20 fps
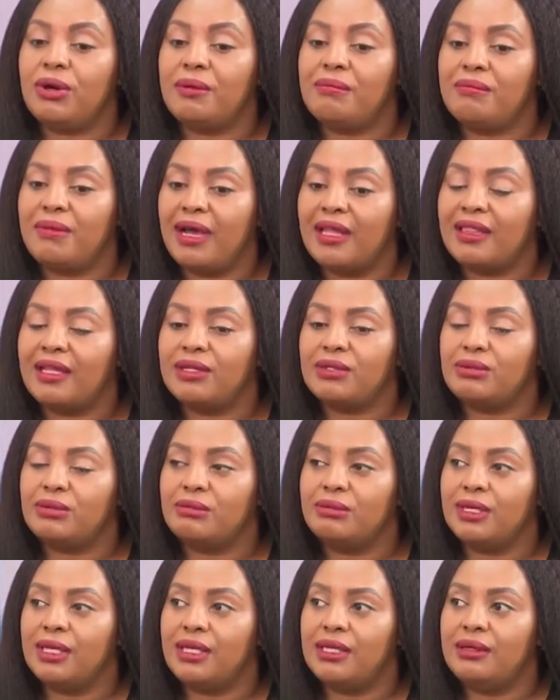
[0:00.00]
a mother to
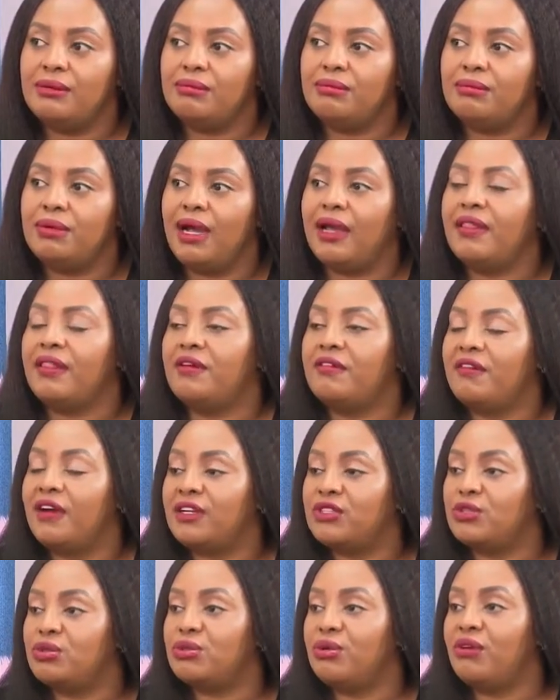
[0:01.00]
many by the
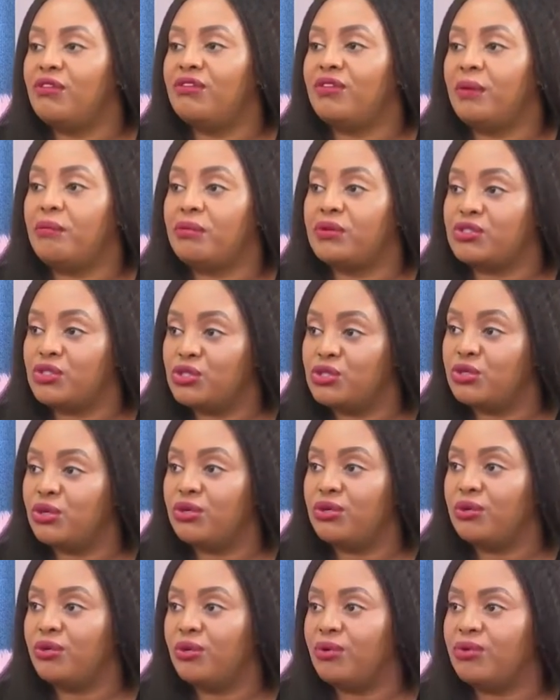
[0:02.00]
virtue of the
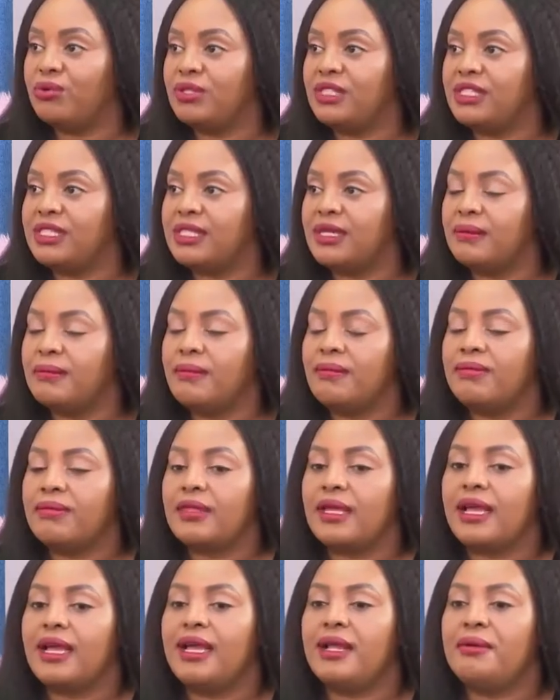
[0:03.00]
position you hold. Mm-hmm.
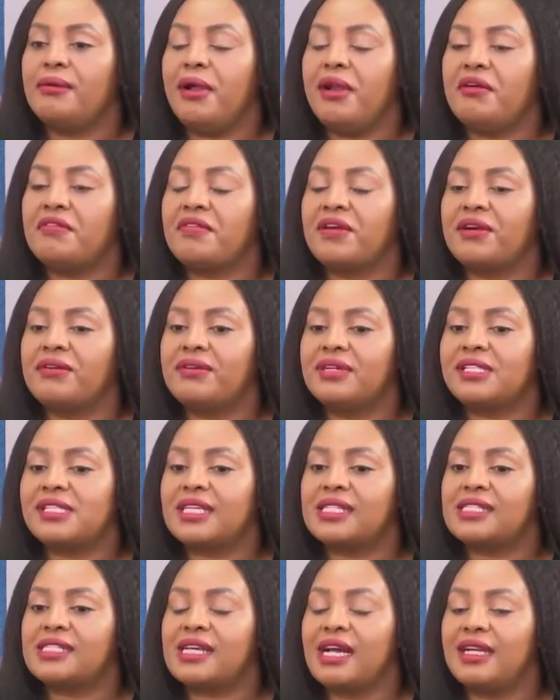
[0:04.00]
And one of the
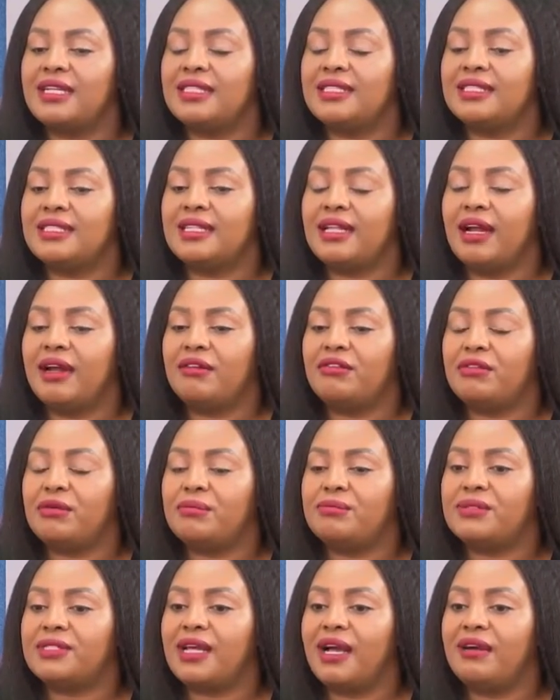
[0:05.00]
greatest challenges that I've
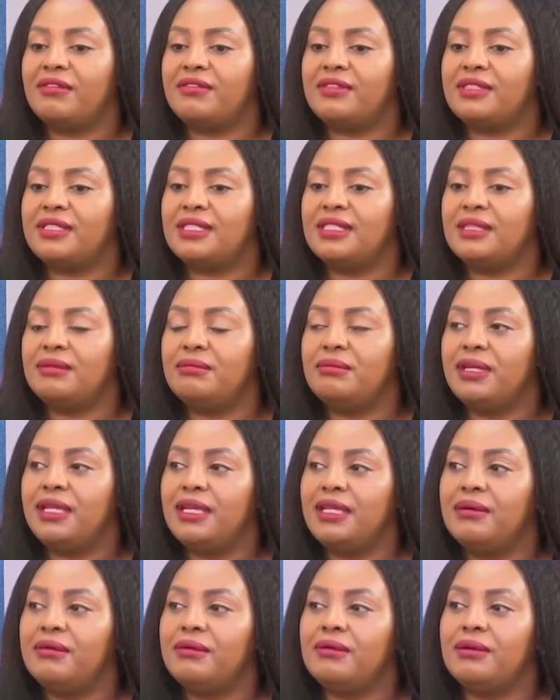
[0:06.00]
observed in
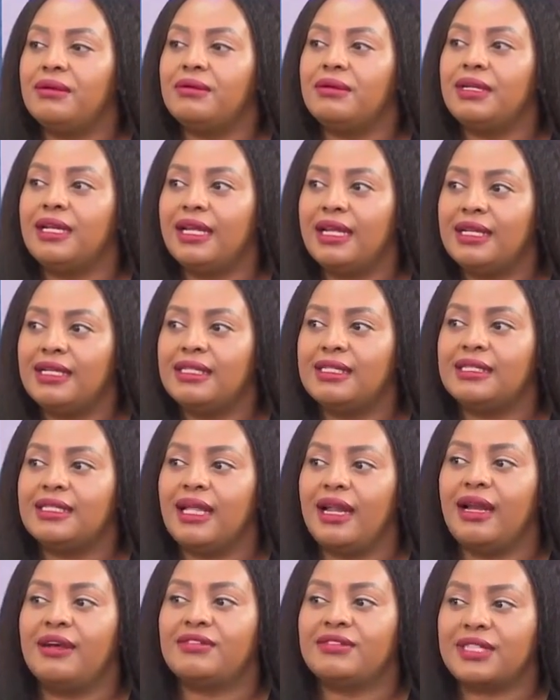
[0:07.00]
many ladies
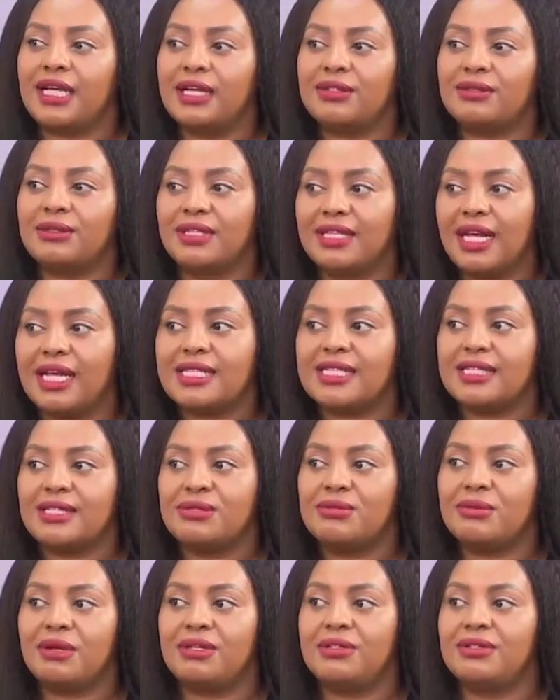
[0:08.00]
that have sat on that
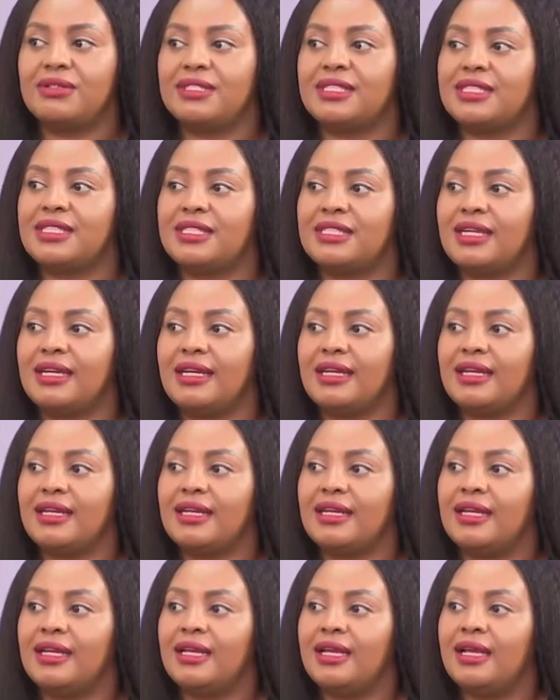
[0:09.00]
seat where you're sitting,
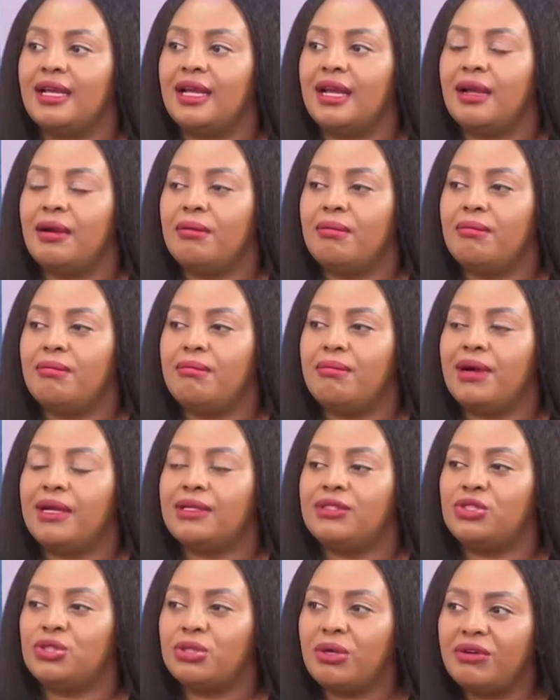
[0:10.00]
mm-hmm.
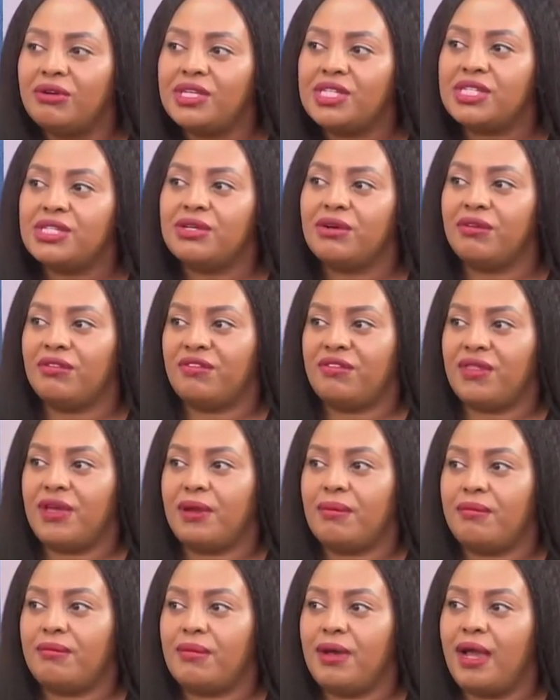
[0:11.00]
majority of
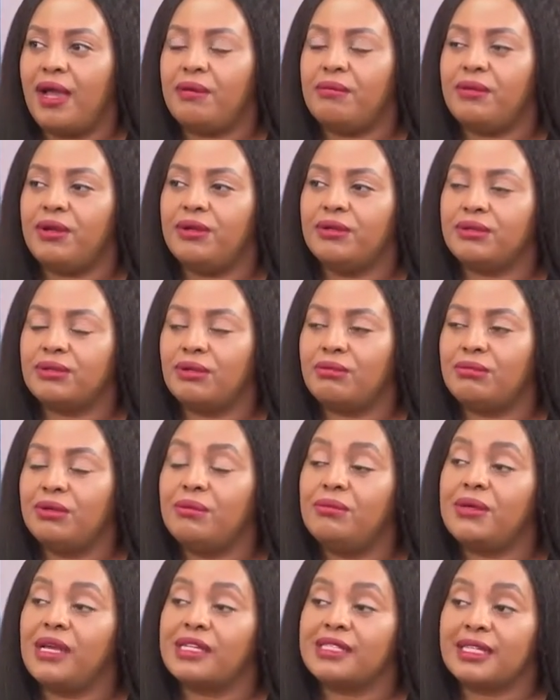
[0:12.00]
them, I mean, not, or
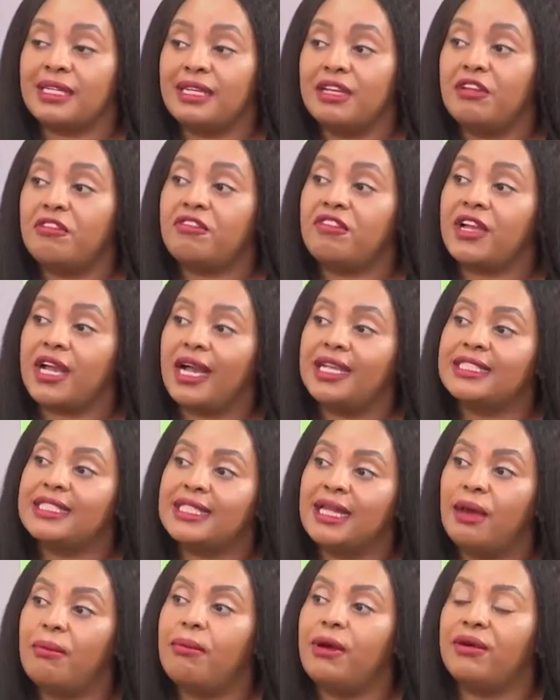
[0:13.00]
maybe a
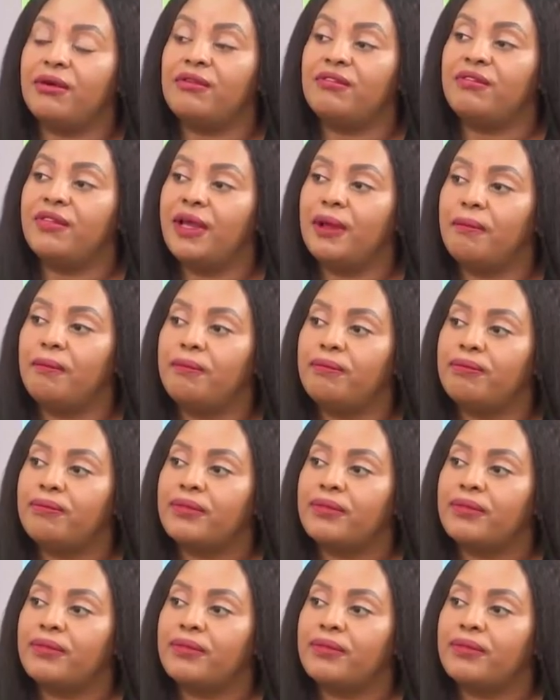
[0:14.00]
significant number of them,